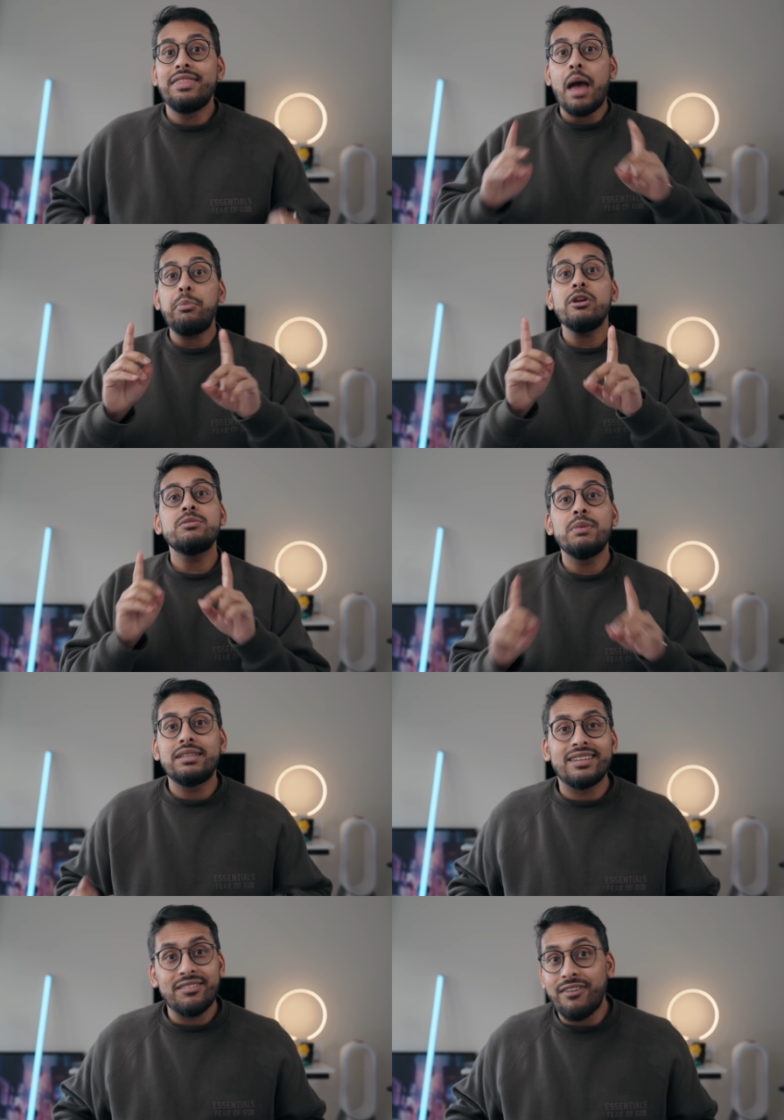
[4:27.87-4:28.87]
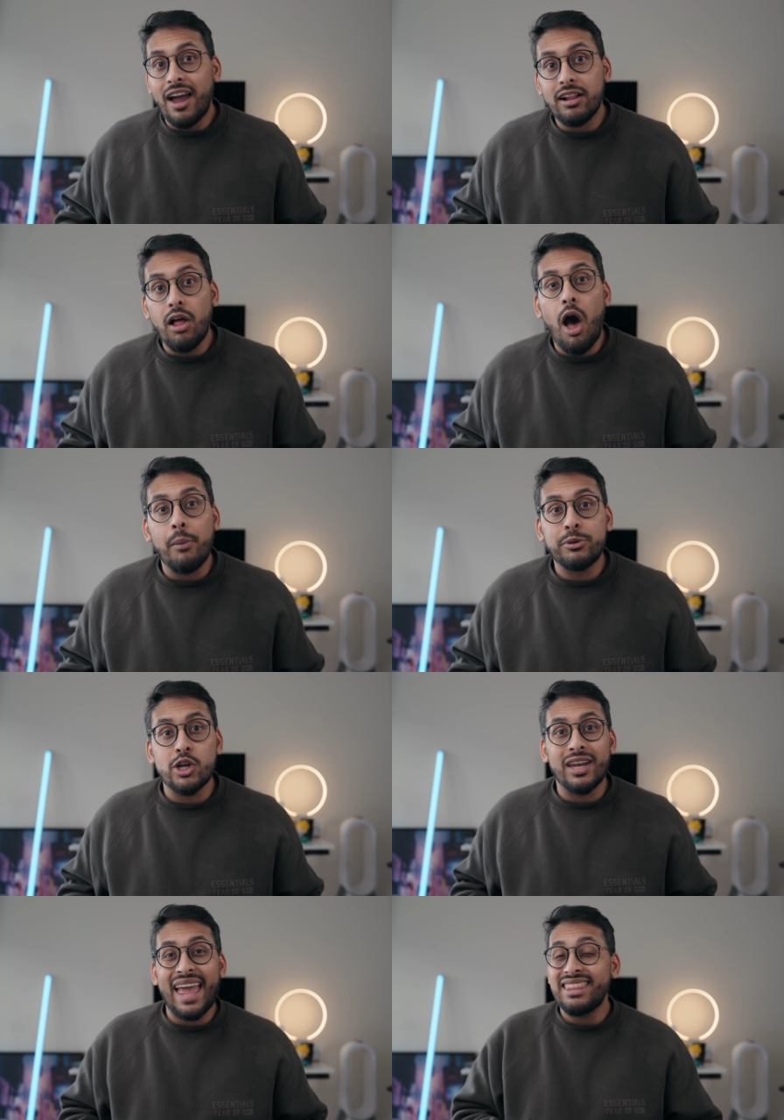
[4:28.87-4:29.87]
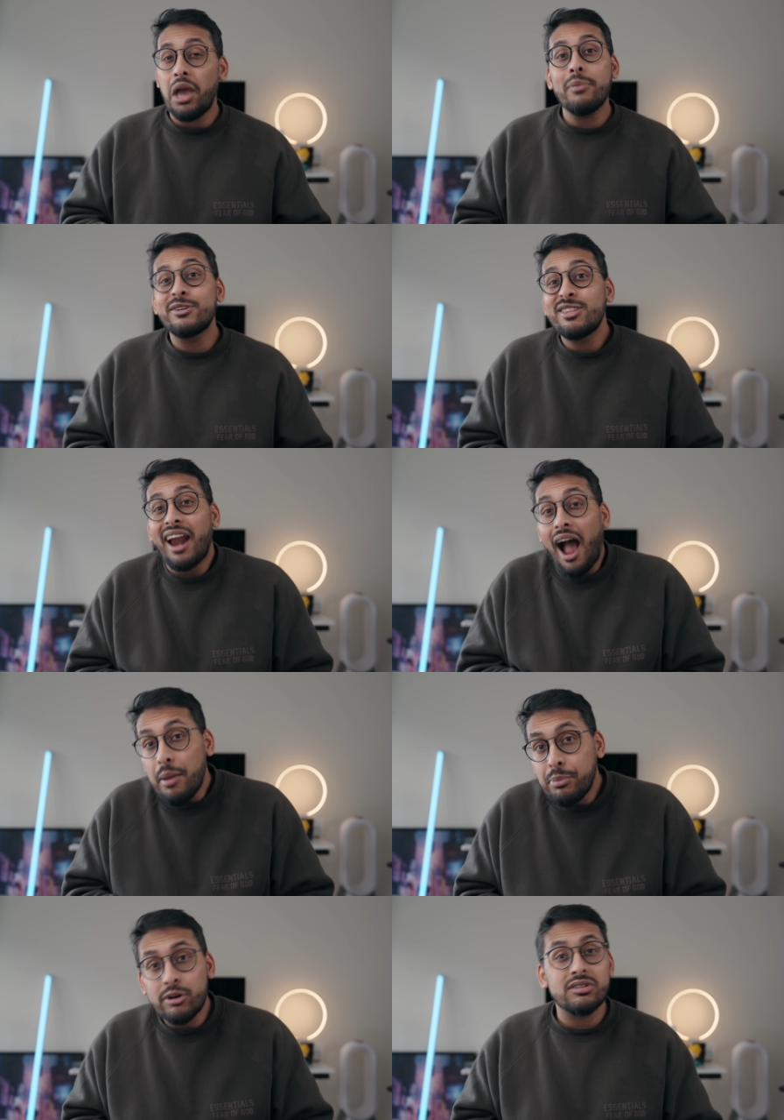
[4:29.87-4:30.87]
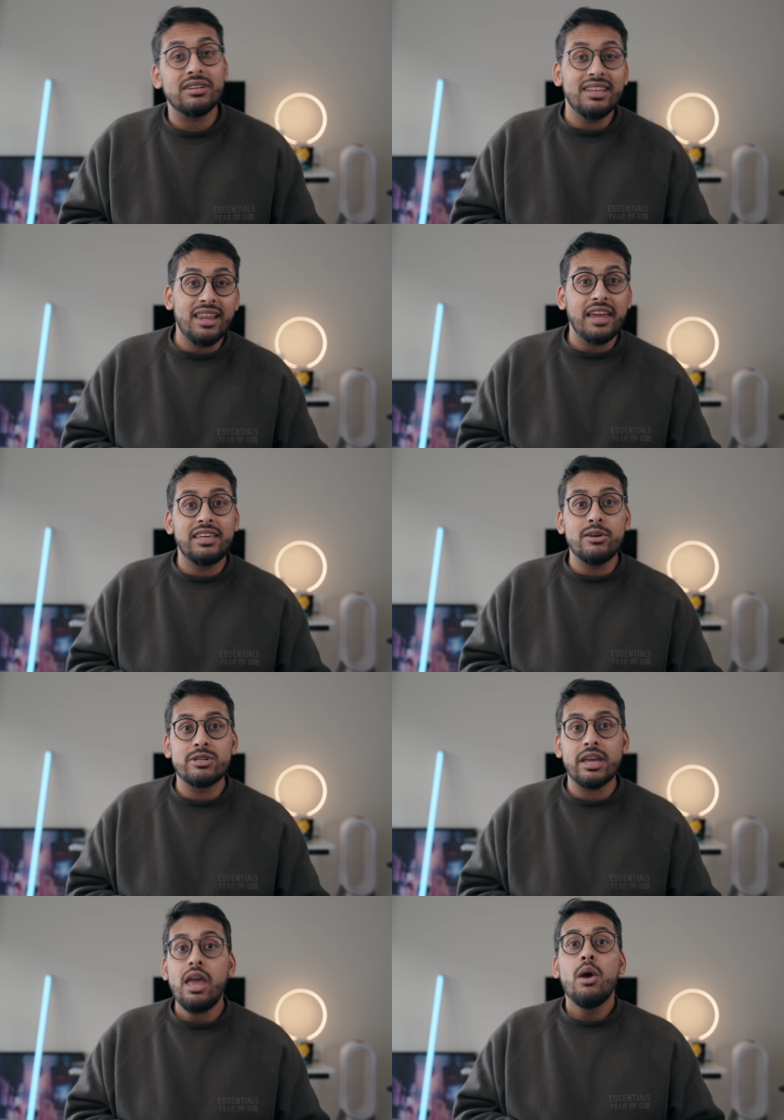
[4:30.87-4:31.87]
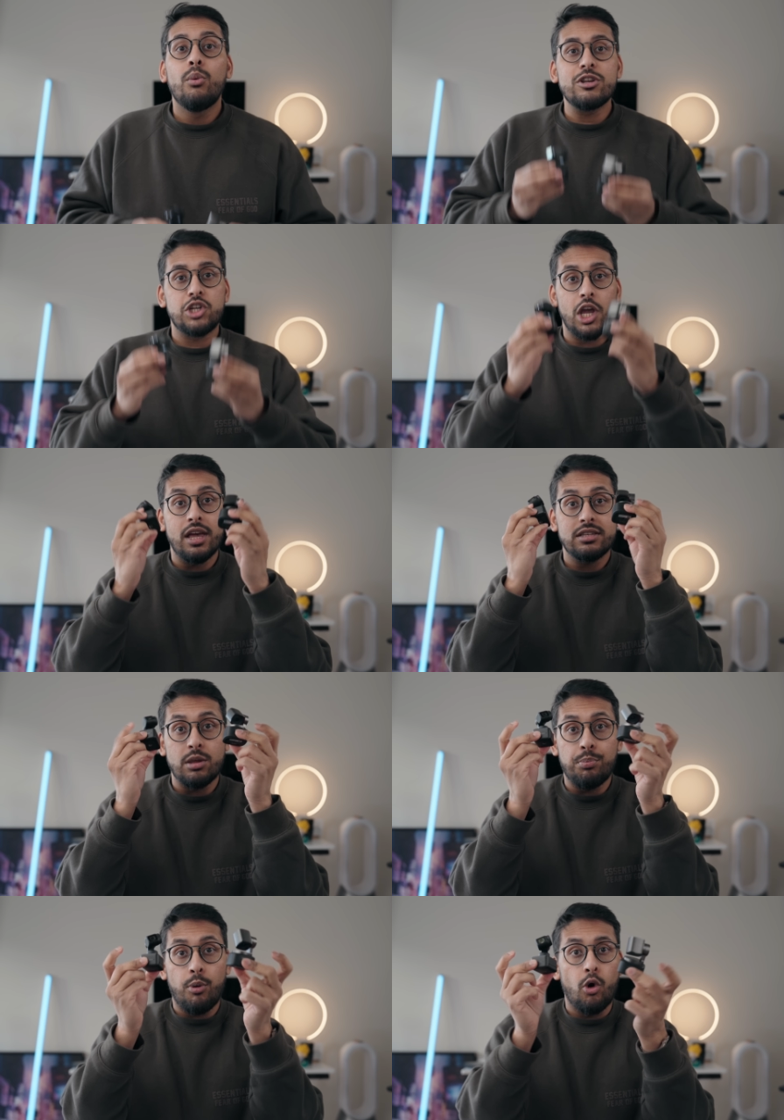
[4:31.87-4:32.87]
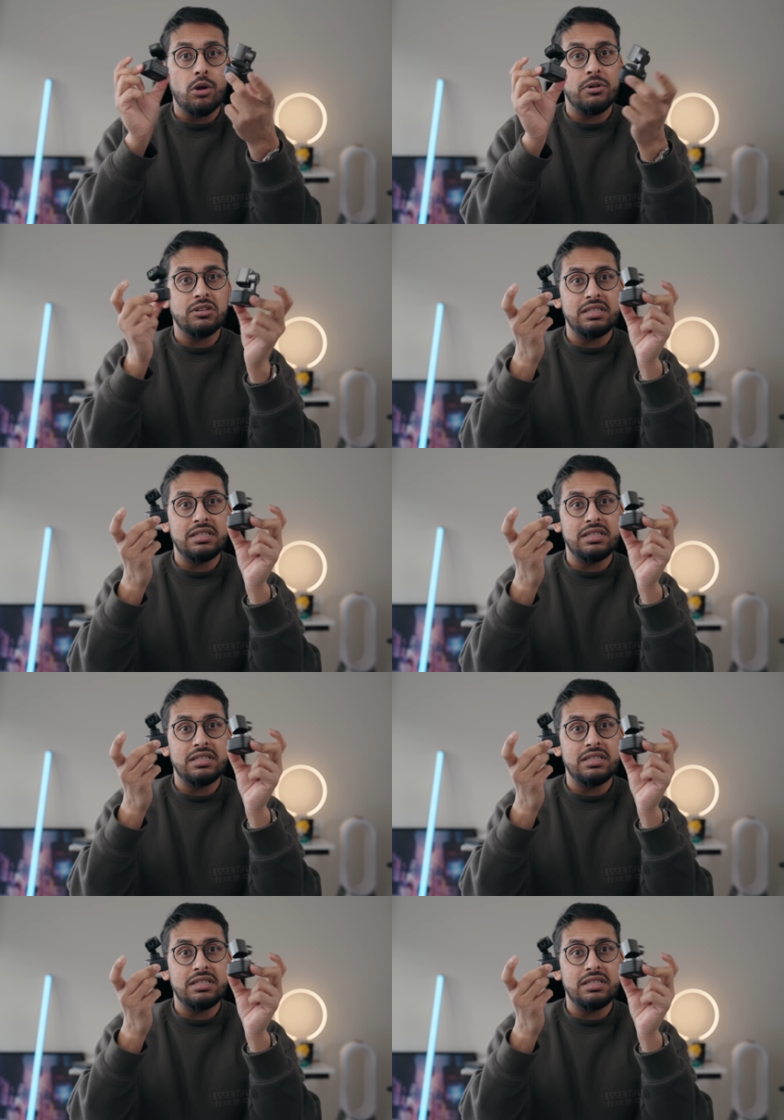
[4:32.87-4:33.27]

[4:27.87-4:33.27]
And that brings me to the final option and the option that I personally like using, which is the portable